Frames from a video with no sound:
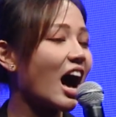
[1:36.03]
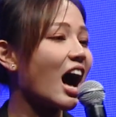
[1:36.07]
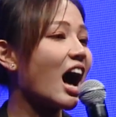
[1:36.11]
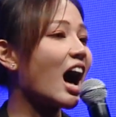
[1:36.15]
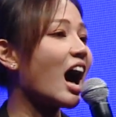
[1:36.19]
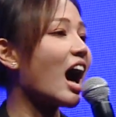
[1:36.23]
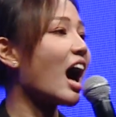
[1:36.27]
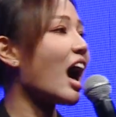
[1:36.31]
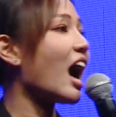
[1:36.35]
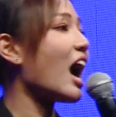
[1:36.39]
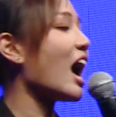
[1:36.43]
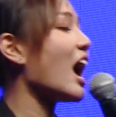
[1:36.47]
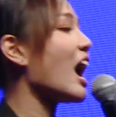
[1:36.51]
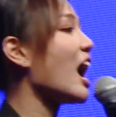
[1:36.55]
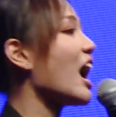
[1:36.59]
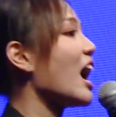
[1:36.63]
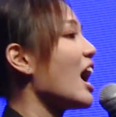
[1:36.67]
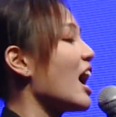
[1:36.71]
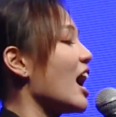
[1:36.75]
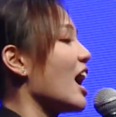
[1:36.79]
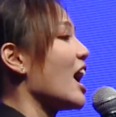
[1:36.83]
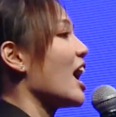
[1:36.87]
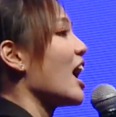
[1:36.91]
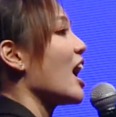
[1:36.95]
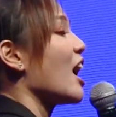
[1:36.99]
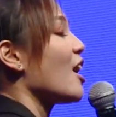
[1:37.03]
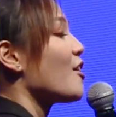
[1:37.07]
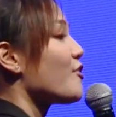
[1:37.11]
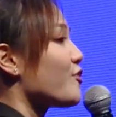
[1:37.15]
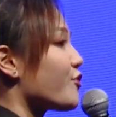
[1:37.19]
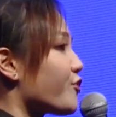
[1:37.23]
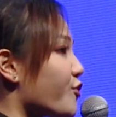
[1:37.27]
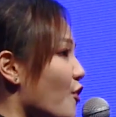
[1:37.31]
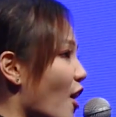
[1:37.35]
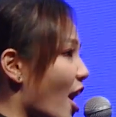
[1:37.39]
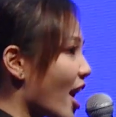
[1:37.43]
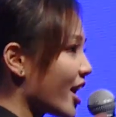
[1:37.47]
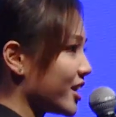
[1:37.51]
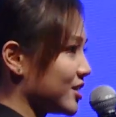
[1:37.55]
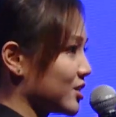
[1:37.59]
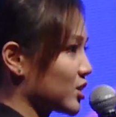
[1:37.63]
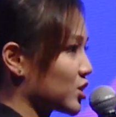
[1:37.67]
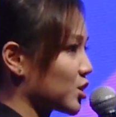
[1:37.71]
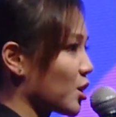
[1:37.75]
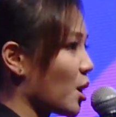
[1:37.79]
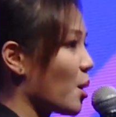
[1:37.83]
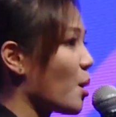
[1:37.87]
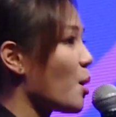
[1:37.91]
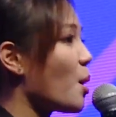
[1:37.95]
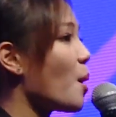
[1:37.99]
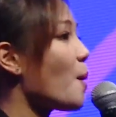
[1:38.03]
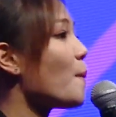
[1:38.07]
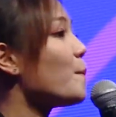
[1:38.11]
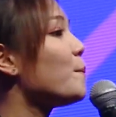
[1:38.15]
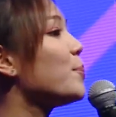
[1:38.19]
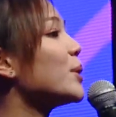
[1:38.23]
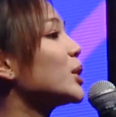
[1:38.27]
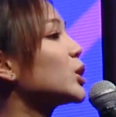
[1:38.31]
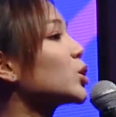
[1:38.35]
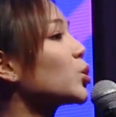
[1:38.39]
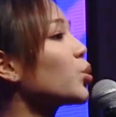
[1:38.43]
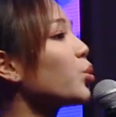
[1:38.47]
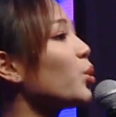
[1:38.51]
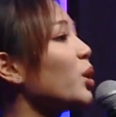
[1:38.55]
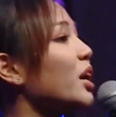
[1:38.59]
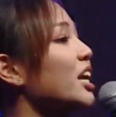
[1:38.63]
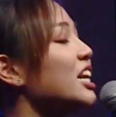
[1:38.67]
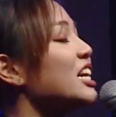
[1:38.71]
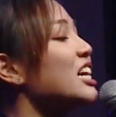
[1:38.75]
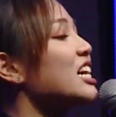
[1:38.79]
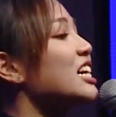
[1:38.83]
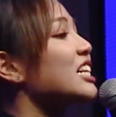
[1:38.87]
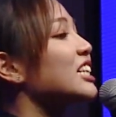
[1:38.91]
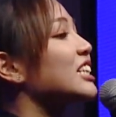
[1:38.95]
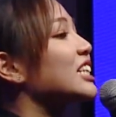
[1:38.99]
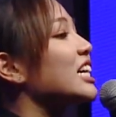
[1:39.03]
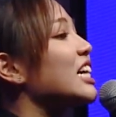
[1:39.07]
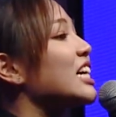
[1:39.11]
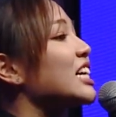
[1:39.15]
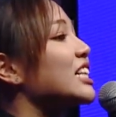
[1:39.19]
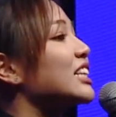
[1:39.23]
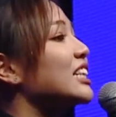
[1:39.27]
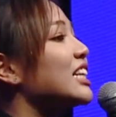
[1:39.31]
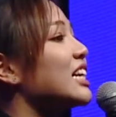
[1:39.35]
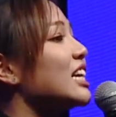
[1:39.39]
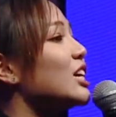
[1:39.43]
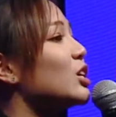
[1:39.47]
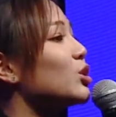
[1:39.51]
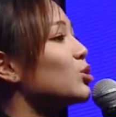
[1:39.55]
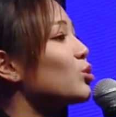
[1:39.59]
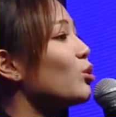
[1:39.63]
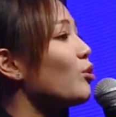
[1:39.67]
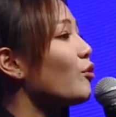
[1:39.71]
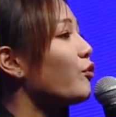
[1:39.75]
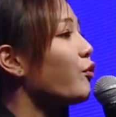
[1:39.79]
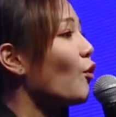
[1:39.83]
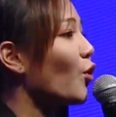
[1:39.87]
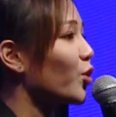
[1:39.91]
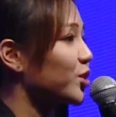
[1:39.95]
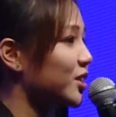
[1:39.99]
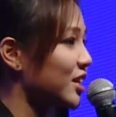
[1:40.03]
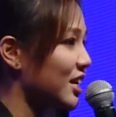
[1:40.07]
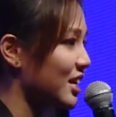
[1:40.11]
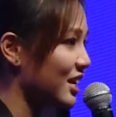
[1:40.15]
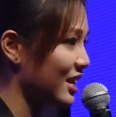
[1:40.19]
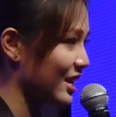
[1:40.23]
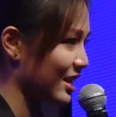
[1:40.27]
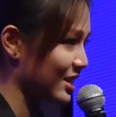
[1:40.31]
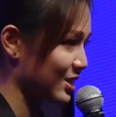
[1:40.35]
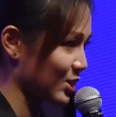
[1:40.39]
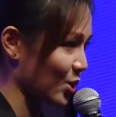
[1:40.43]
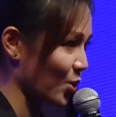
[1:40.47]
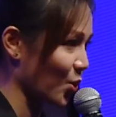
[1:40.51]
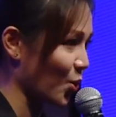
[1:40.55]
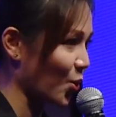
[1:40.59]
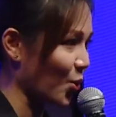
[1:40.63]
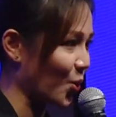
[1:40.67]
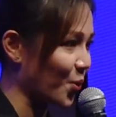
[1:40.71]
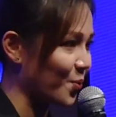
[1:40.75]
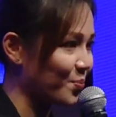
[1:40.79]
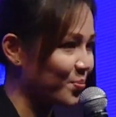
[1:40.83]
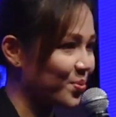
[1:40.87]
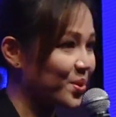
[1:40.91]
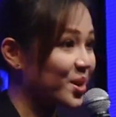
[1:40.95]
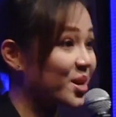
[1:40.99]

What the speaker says: are friends between 30 to 40 years old.